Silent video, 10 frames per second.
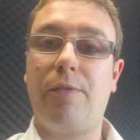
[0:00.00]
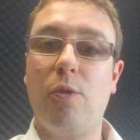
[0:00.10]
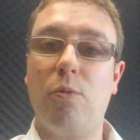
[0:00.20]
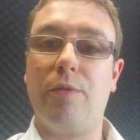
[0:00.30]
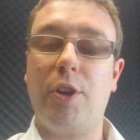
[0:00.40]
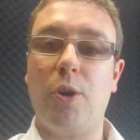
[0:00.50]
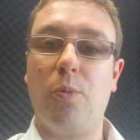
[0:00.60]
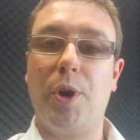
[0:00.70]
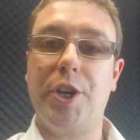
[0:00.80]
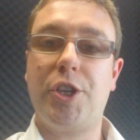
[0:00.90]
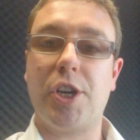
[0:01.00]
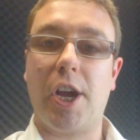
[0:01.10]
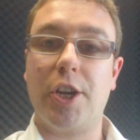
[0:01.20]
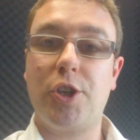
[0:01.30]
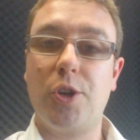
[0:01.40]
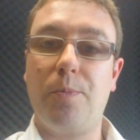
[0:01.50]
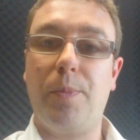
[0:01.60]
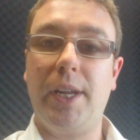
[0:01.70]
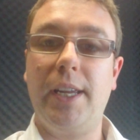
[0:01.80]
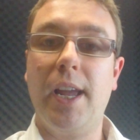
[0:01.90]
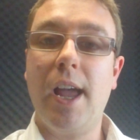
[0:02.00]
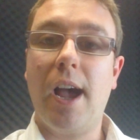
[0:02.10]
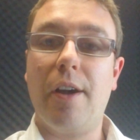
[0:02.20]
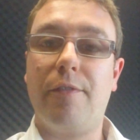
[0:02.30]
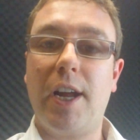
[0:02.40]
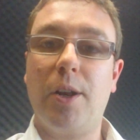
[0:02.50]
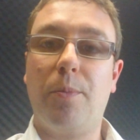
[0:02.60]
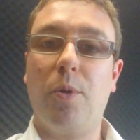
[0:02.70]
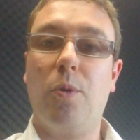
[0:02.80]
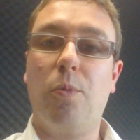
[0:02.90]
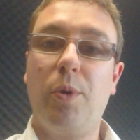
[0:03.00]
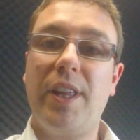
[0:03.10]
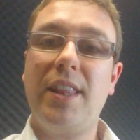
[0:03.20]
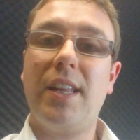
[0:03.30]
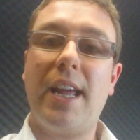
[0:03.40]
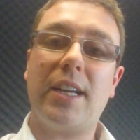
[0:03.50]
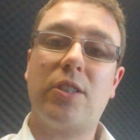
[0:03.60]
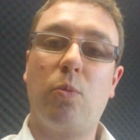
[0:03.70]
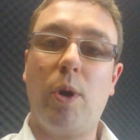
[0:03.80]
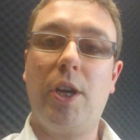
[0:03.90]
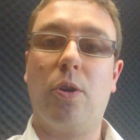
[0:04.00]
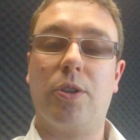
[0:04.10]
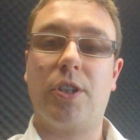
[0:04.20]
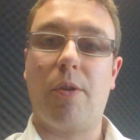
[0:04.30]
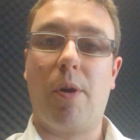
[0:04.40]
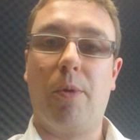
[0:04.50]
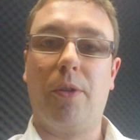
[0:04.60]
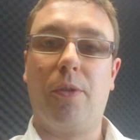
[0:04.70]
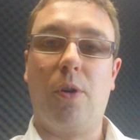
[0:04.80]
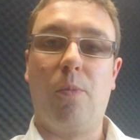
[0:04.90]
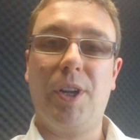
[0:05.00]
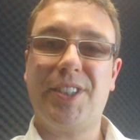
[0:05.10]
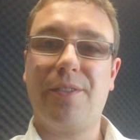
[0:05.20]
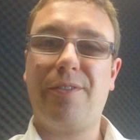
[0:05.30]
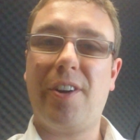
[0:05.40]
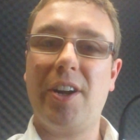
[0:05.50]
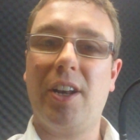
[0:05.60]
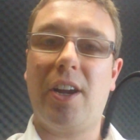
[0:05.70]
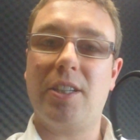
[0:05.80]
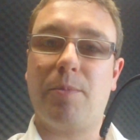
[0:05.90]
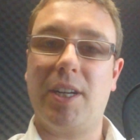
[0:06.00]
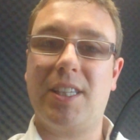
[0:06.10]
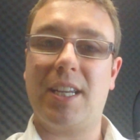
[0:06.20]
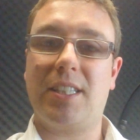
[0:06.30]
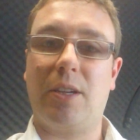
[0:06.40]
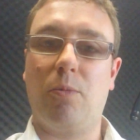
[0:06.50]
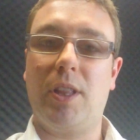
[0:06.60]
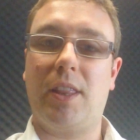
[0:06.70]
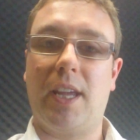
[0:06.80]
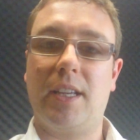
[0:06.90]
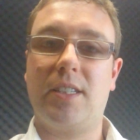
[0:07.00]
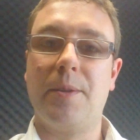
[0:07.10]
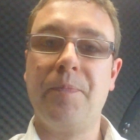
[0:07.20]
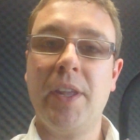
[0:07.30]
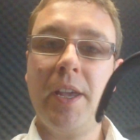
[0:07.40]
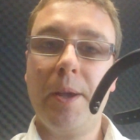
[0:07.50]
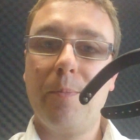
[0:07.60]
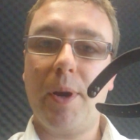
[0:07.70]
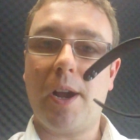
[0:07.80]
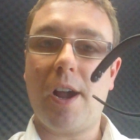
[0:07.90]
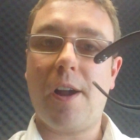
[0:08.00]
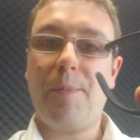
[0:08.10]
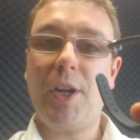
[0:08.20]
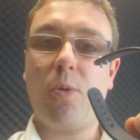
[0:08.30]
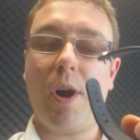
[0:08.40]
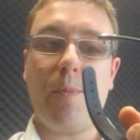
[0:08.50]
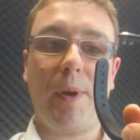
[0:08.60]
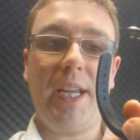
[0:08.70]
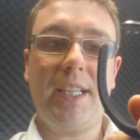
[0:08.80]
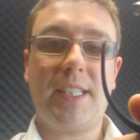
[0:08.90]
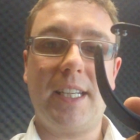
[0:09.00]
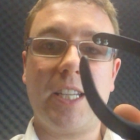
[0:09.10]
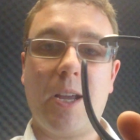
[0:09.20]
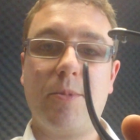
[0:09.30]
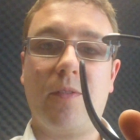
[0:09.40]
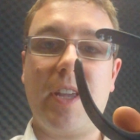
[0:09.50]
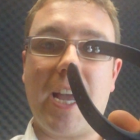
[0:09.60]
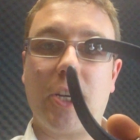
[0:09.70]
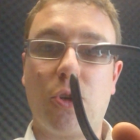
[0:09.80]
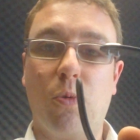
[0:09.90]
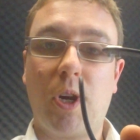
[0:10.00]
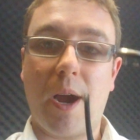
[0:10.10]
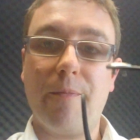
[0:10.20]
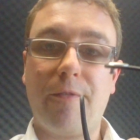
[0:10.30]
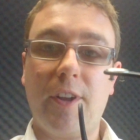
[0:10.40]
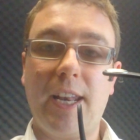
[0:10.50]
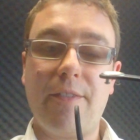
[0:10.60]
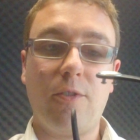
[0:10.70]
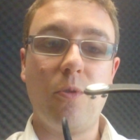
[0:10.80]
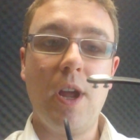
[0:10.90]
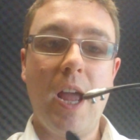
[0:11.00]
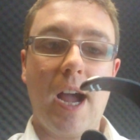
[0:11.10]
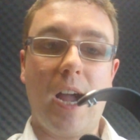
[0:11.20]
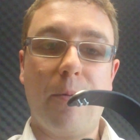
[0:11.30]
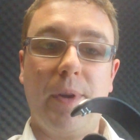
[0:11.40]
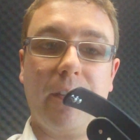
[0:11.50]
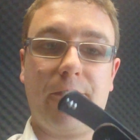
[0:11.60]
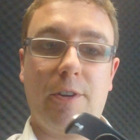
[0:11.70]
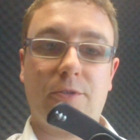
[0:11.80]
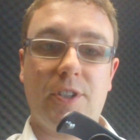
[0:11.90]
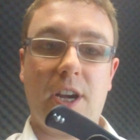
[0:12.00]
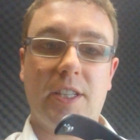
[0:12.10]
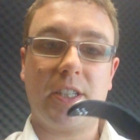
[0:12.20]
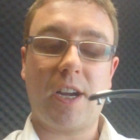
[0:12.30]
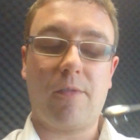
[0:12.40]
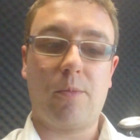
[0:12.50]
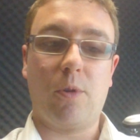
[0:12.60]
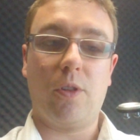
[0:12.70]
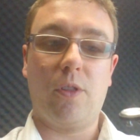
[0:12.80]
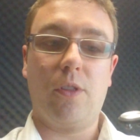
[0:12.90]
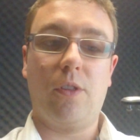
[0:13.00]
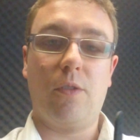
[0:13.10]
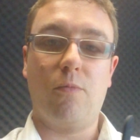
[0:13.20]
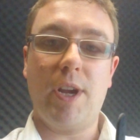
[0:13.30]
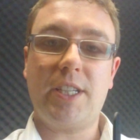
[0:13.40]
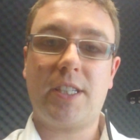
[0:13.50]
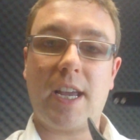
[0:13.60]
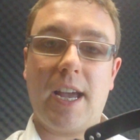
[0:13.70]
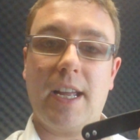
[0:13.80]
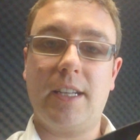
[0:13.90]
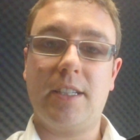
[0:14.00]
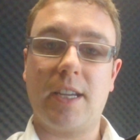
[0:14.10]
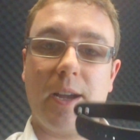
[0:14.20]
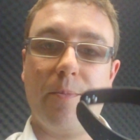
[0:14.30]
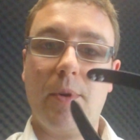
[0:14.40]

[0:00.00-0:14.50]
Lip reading: full review, which should be available within the next week or so, I would have thought, once I've finalized my testing with this. But I've been quite pleased in terms of the actual comfort level. It feels nice and comfortable on the wrist, and